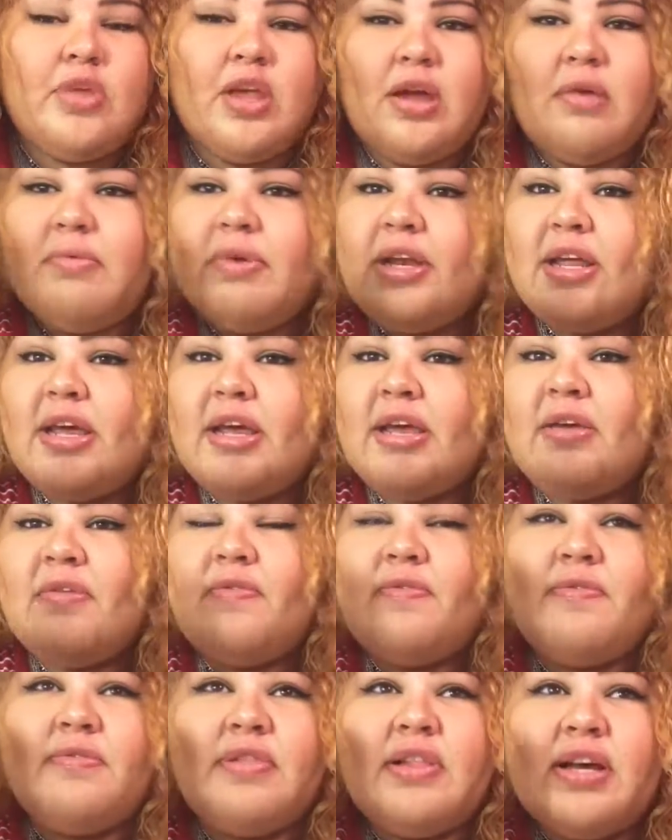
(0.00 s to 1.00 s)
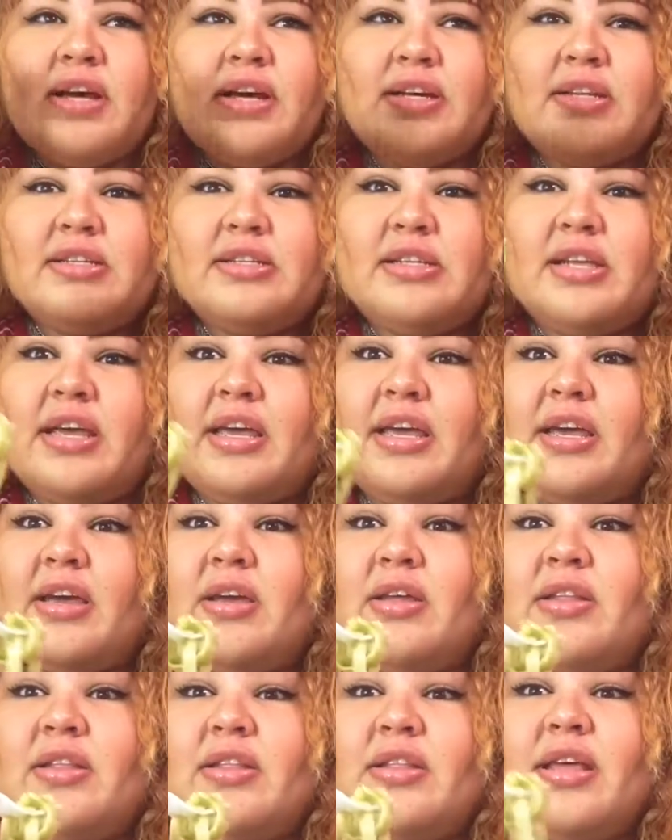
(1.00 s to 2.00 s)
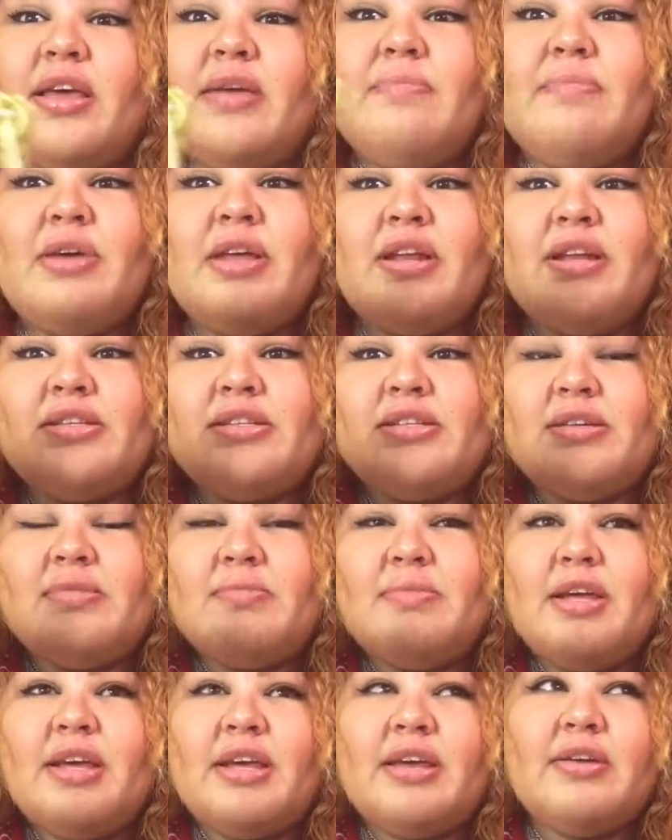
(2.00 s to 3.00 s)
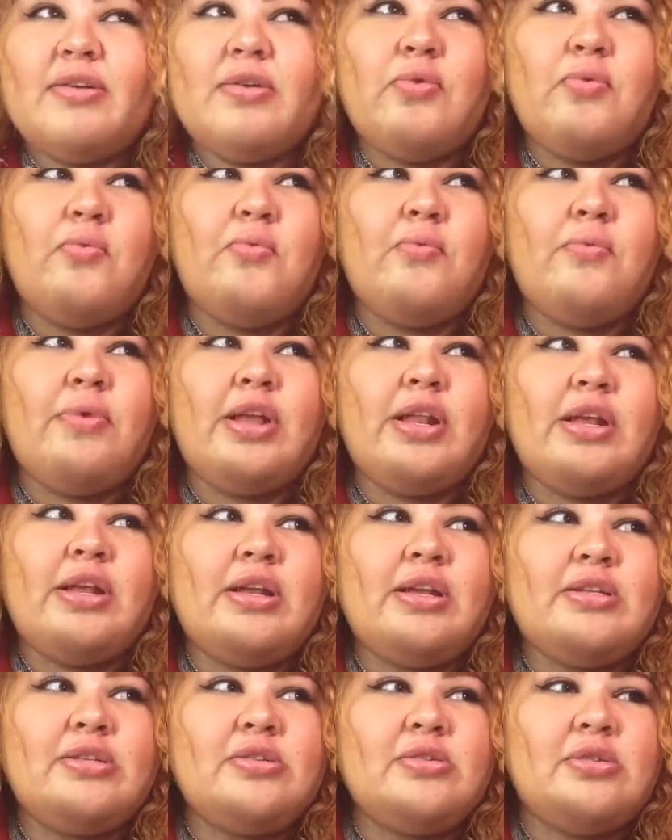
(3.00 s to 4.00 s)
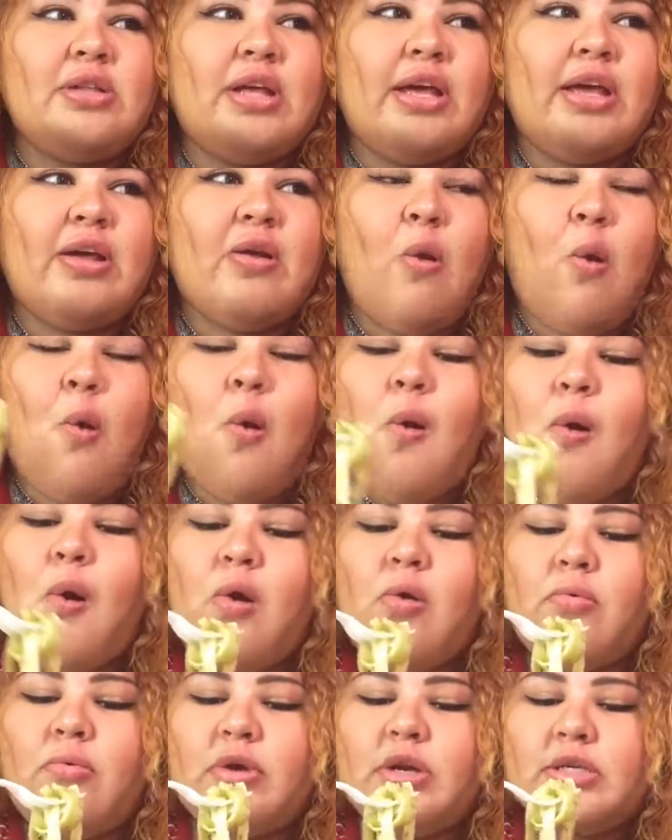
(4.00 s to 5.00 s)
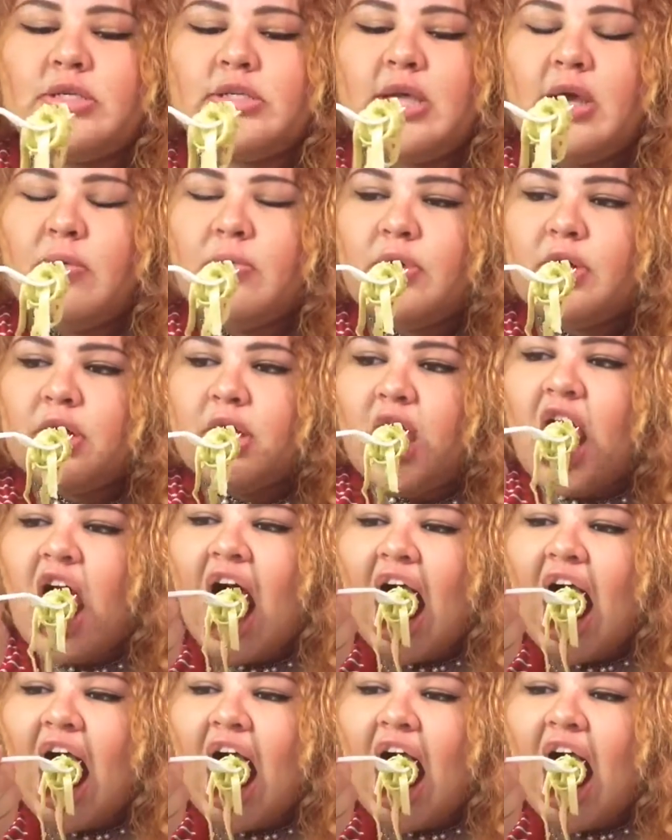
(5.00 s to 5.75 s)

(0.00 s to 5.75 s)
everyday floods, like they made it seem like we needed to like, what is that word,